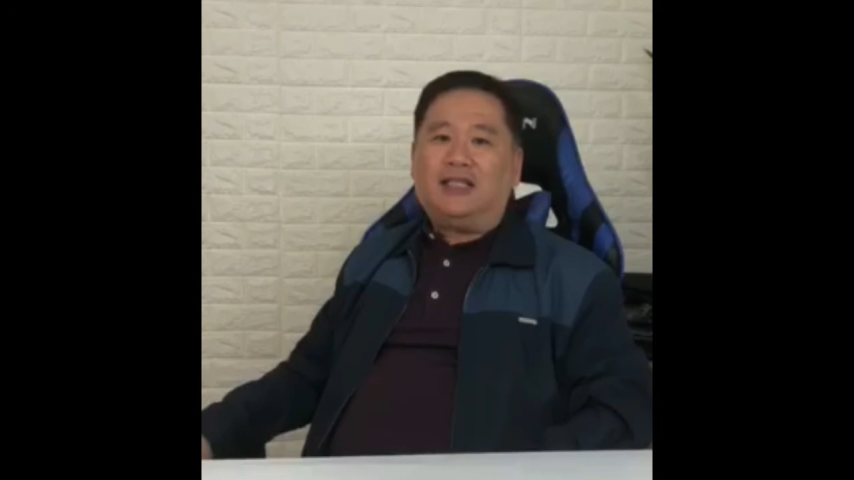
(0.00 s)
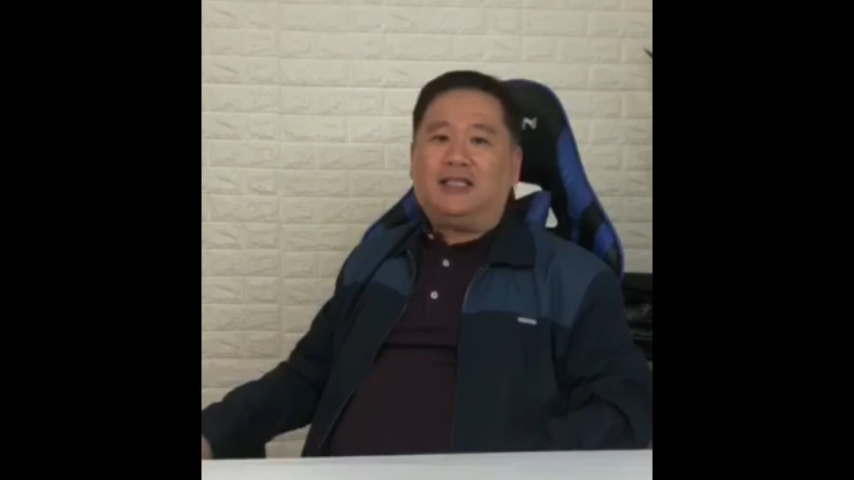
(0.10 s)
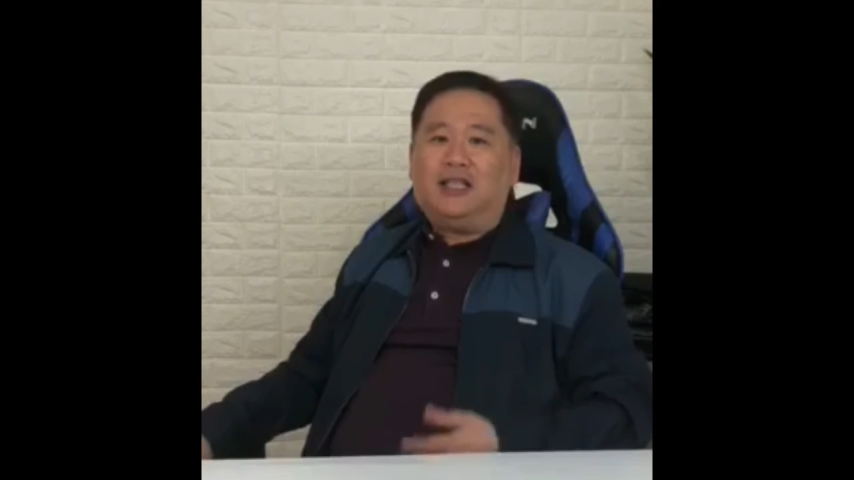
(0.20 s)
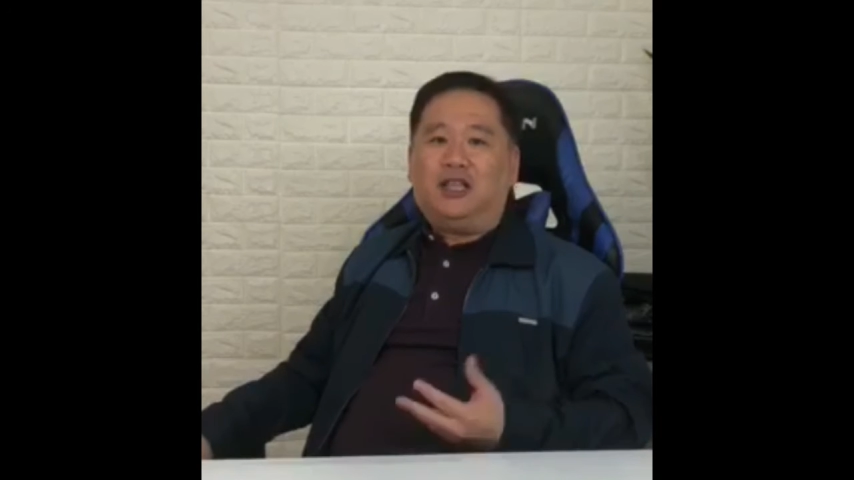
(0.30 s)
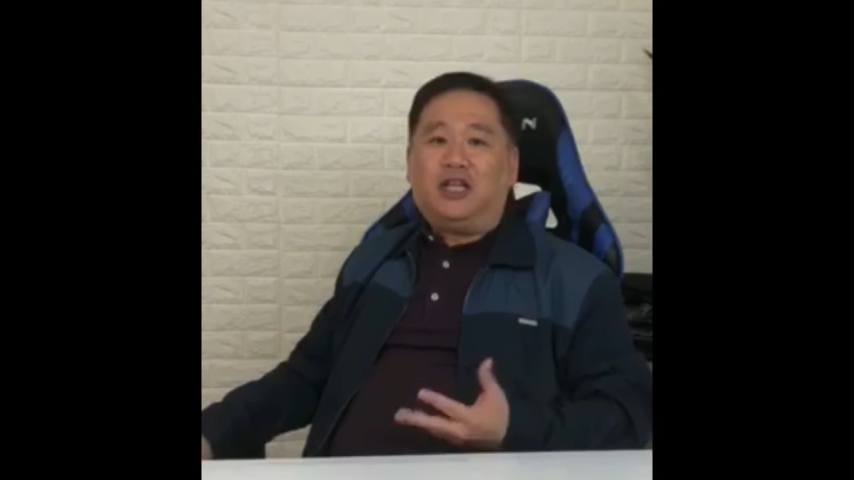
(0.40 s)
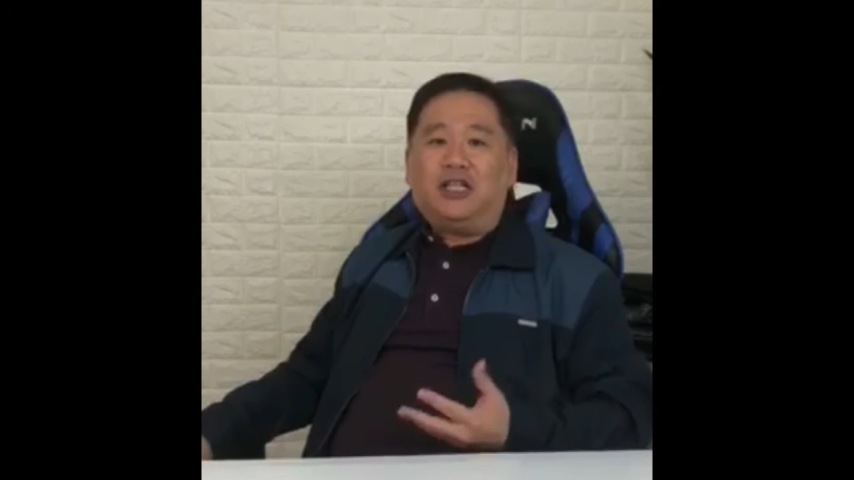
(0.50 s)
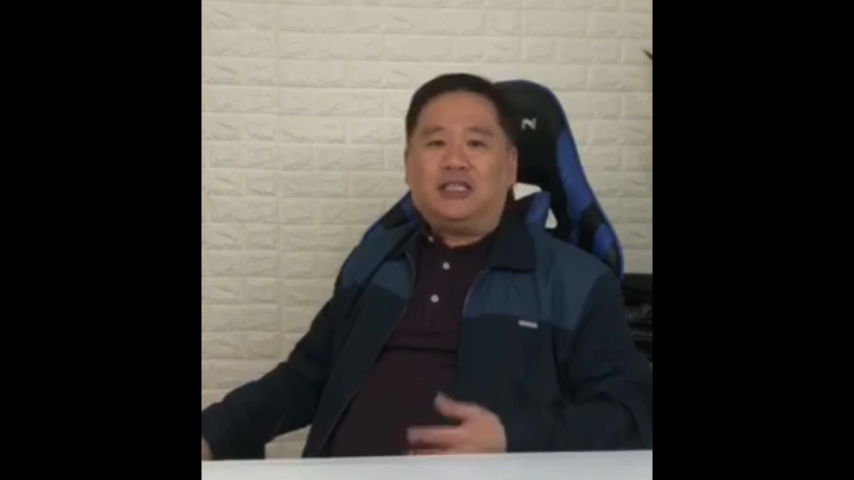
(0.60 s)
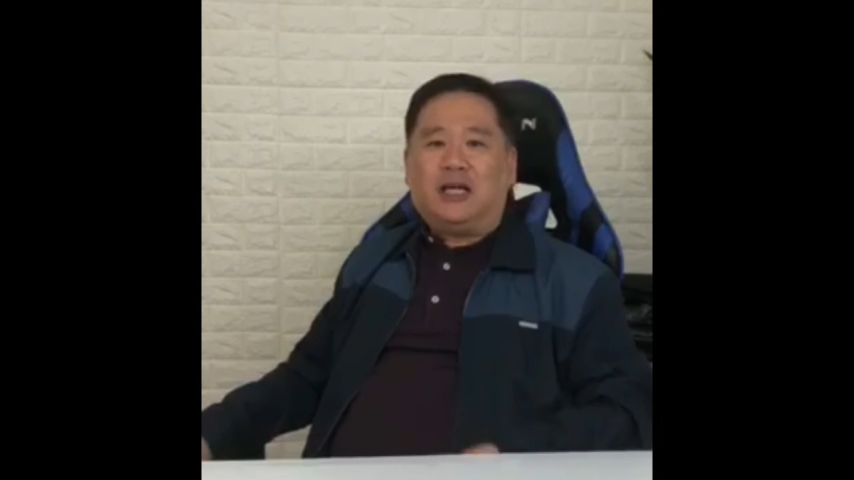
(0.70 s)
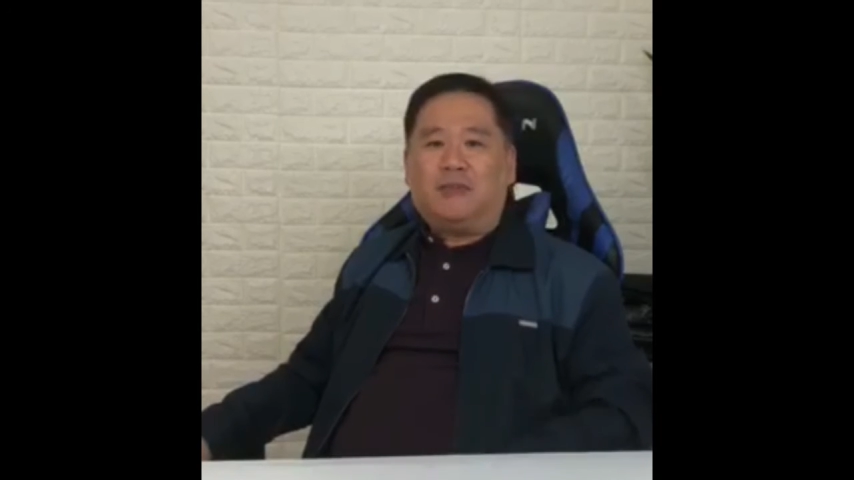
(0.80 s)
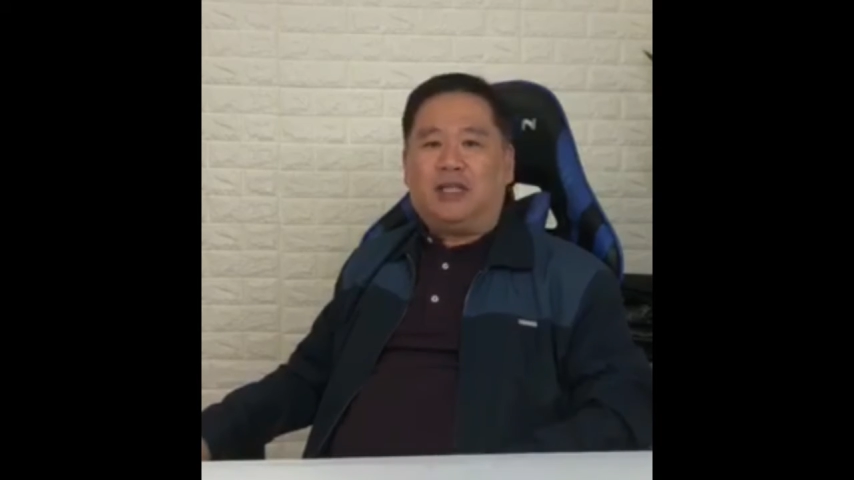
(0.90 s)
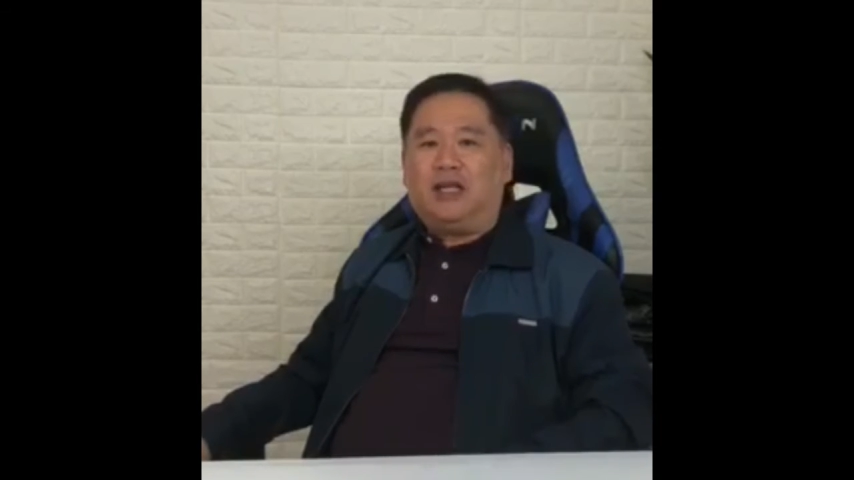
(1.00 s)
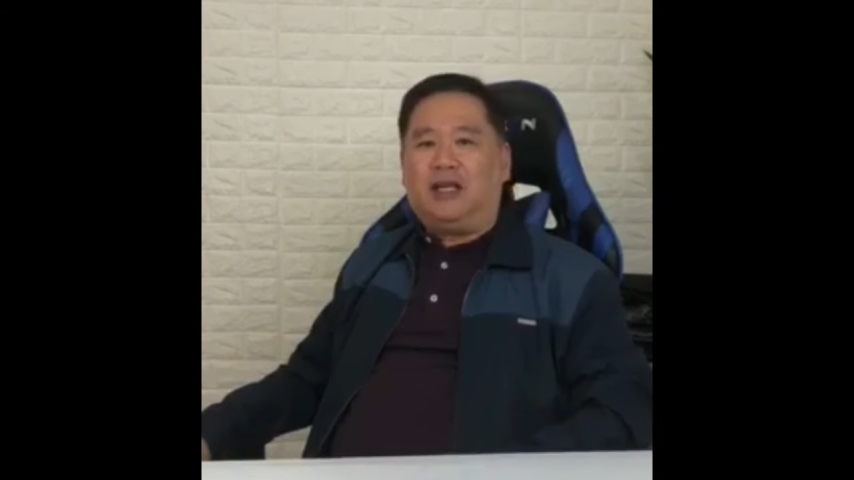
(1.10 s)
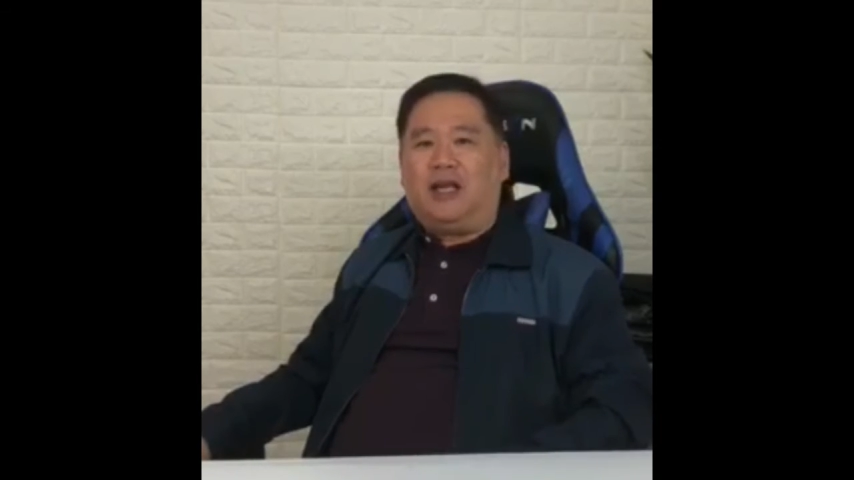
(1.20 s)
still learn something